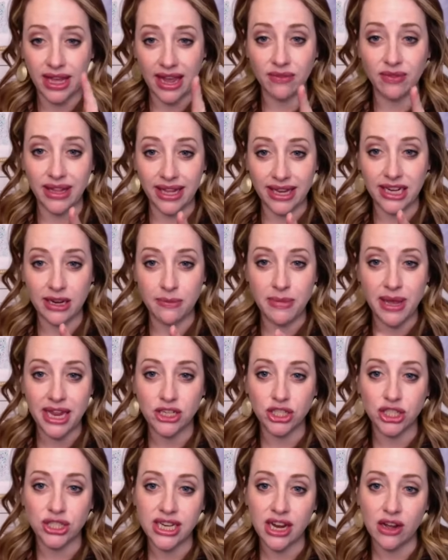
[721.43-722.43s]
They have landing
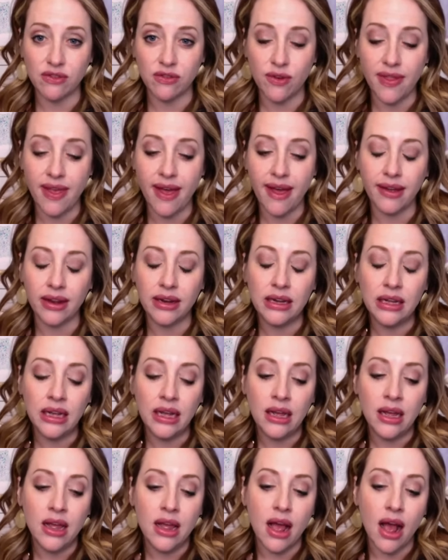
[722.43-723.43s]
pages now for that.
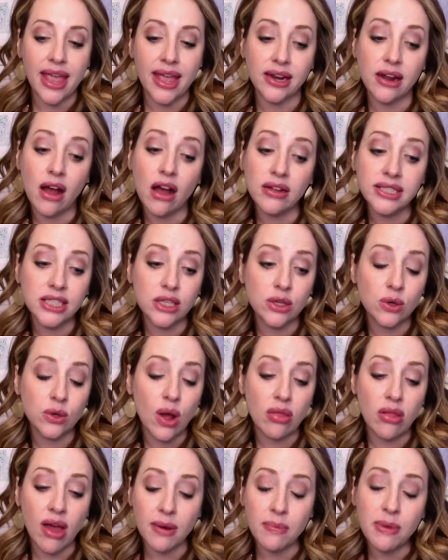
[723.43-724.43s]
And
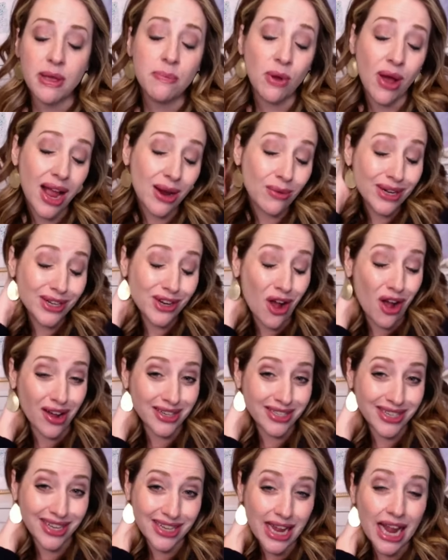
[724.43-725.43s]
also, a lot of people, I run
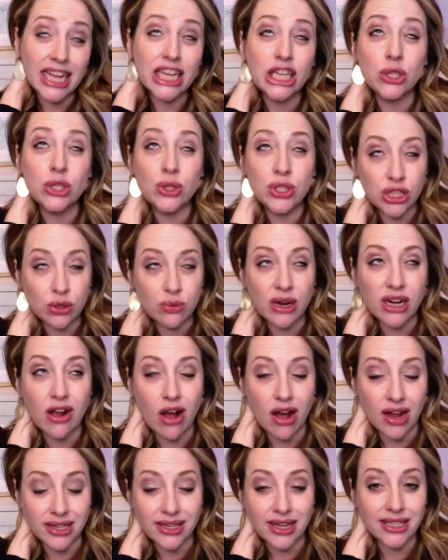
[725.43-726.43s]
contest. I used to run
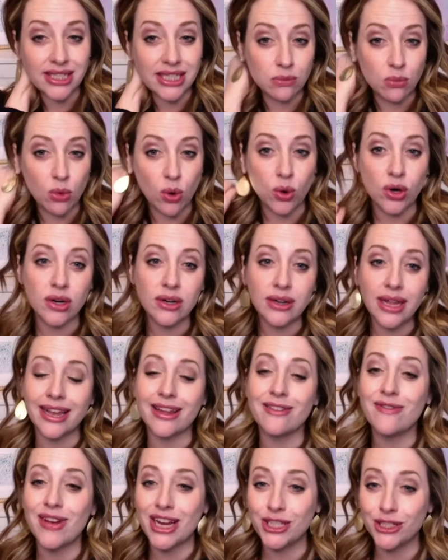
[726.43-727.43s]
contests more,
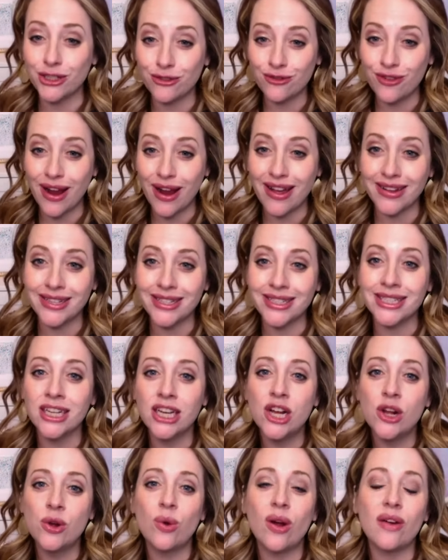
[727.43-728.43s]
like invite your friends.
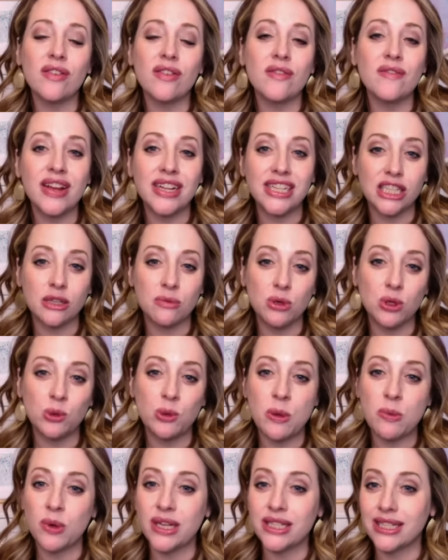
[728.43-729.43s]
Whoever invites the most
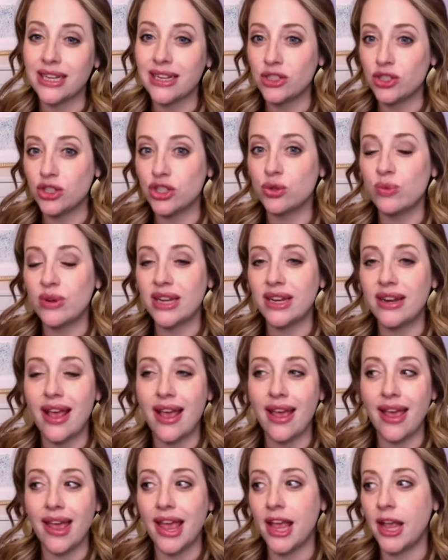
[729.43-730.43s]
people gets entered to win
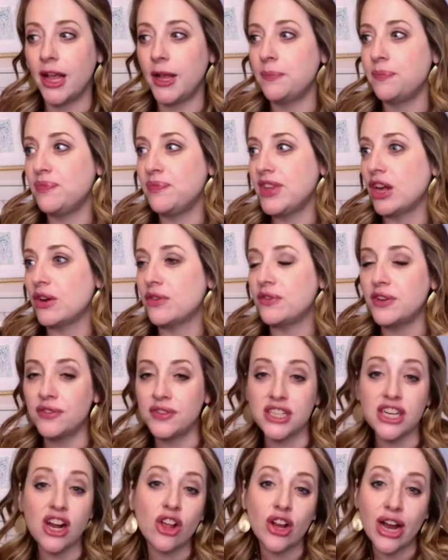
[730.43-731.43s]
a you know
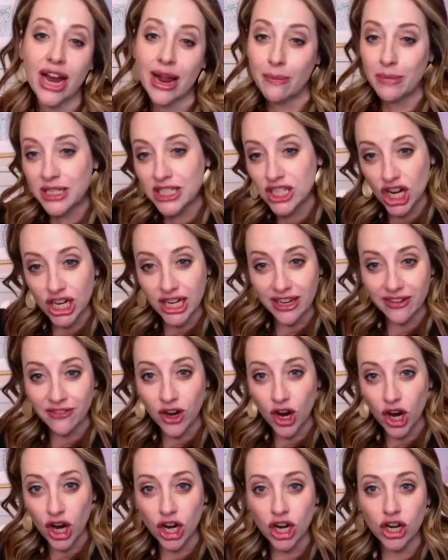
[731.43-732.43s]
fifty dollar Amazon gift
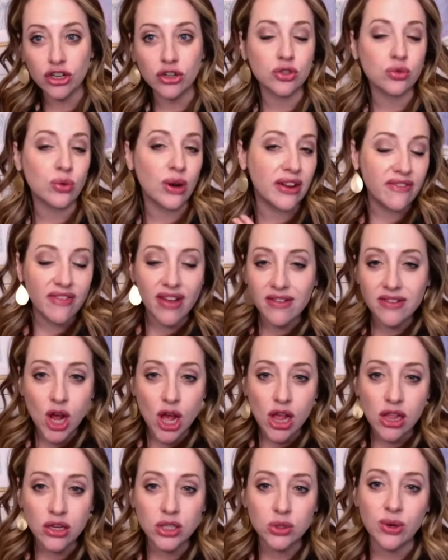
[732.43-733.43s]
card or twenty five
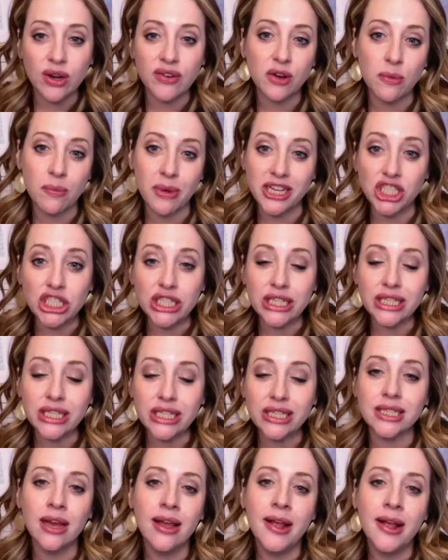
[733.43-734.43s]
dollars, whatever your budget
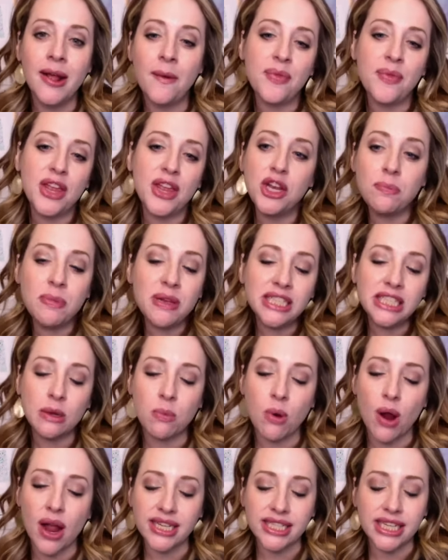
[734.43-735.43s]
is. And you'd be
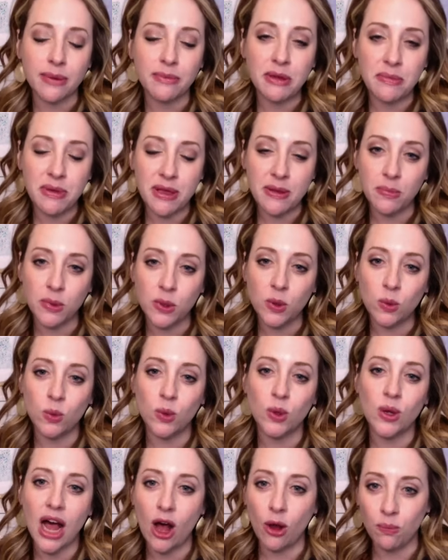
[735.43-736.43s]
surprised how many people
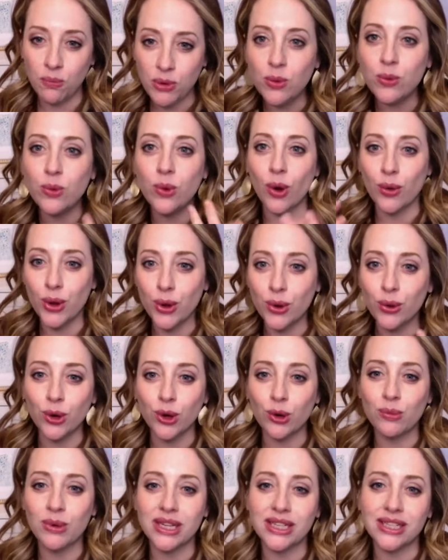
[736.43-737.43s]
will help you grow your
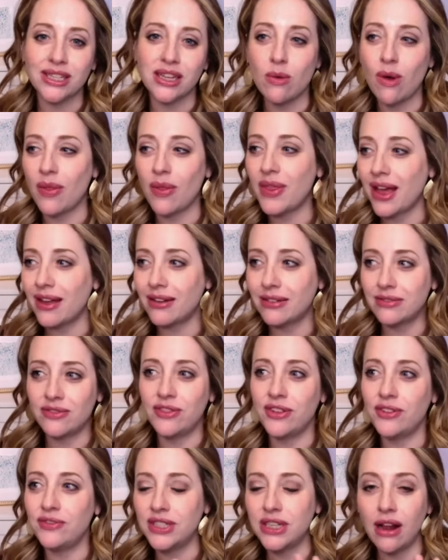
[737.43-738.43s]
group because they want that
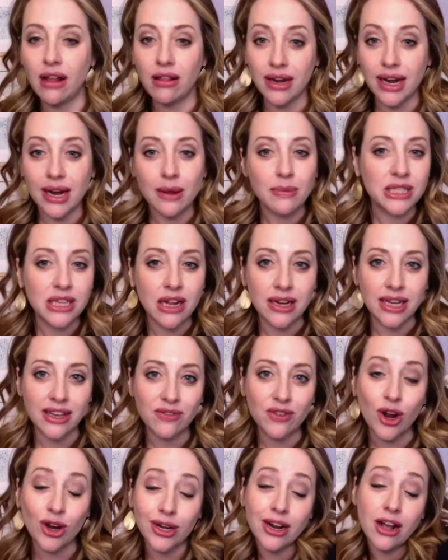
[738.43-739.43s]
$50 Amazon
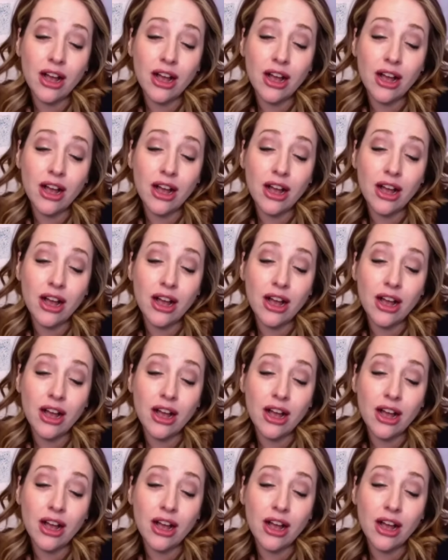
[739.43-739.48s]
gift card.